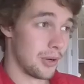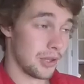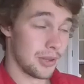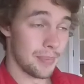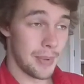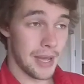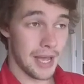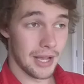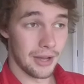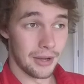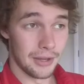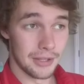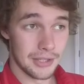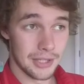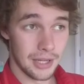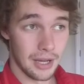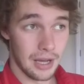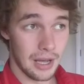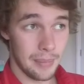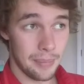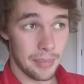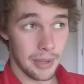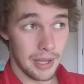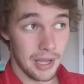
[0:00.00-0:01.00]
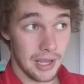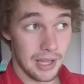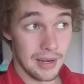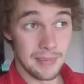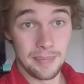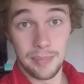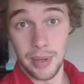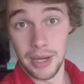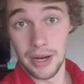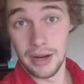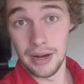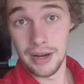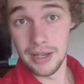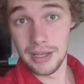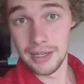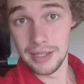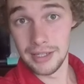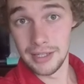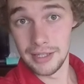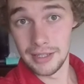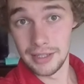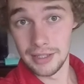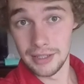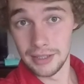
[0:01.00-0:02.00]
Put the bag on top and bury
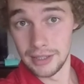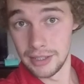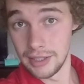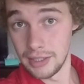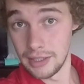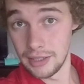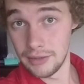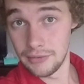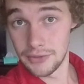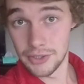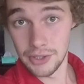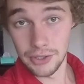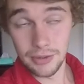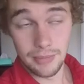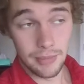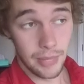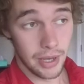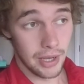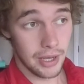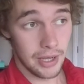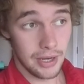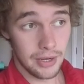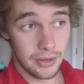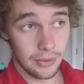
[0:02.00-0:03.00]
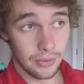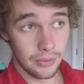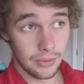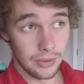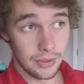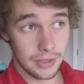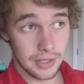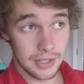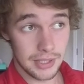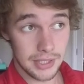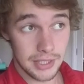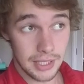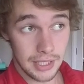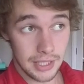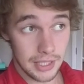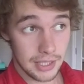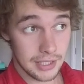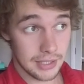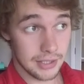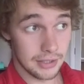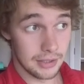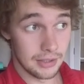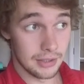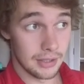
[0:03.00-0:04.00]
it in leaves or mud or
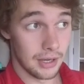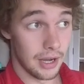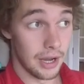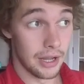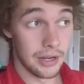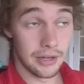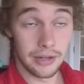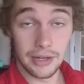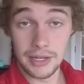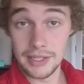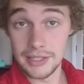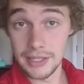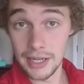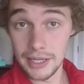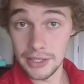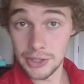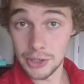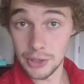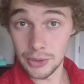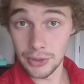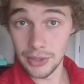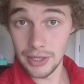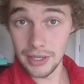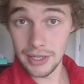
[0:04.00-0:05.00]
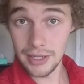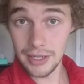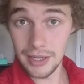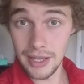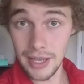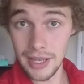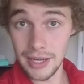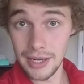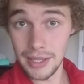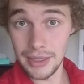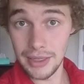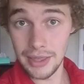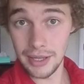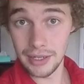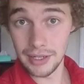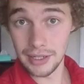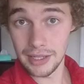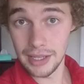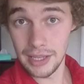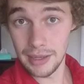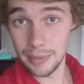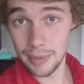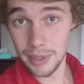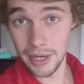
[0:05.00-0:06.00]
sticks or under a dead tree, anything
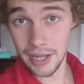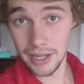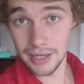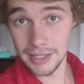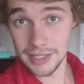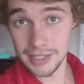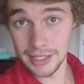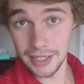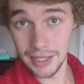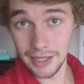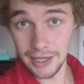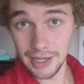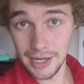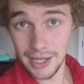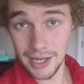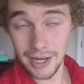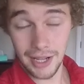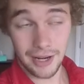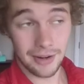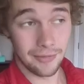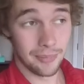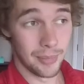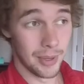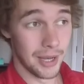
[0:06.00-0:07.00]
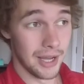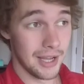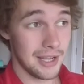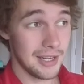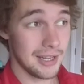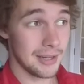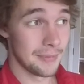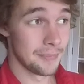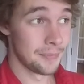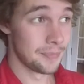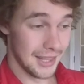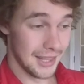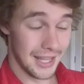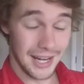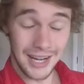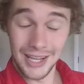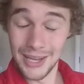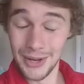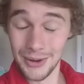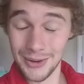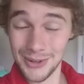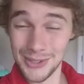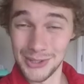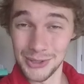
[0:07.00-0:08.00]
to keep it out of sight and out of mind. And then
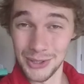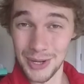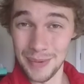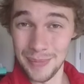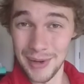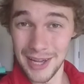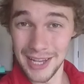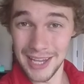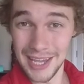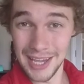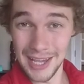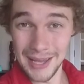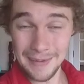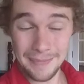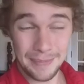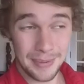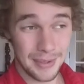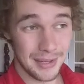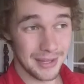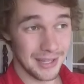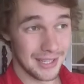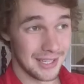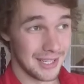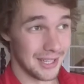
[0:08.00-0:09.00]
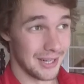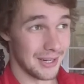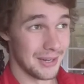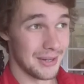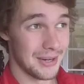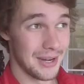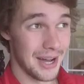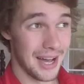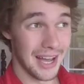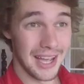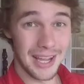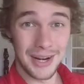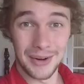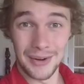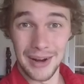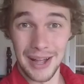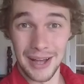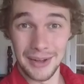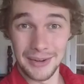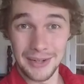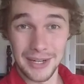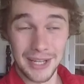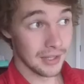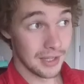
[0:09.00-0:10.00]
I go enjoy my camp, you know, hike
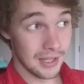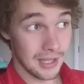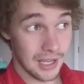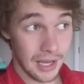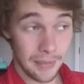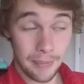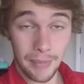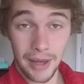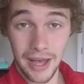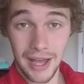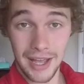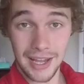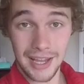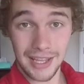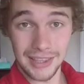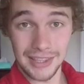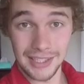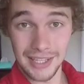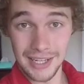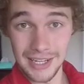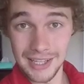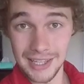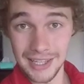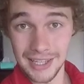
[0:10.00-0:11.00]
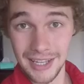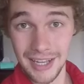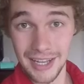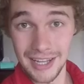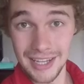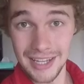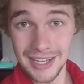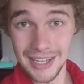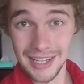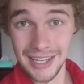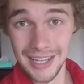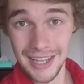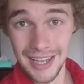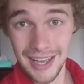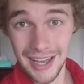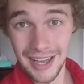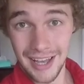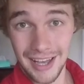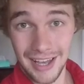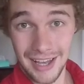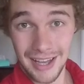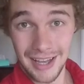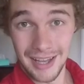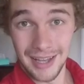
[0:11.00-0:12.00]
around, come back at the end of the hike,
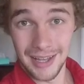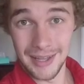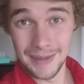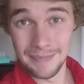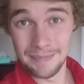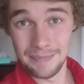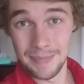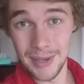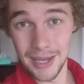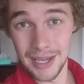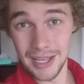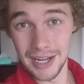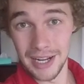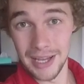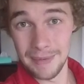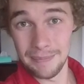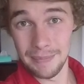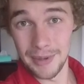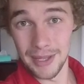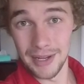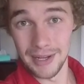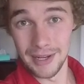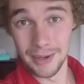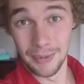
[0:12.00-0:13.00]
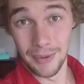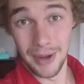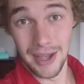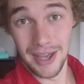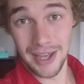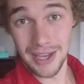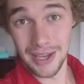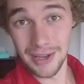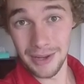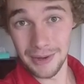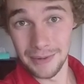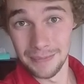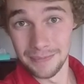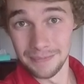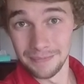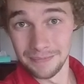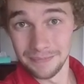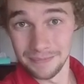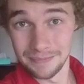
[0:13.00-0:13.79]
uh, pick it up, and away I go.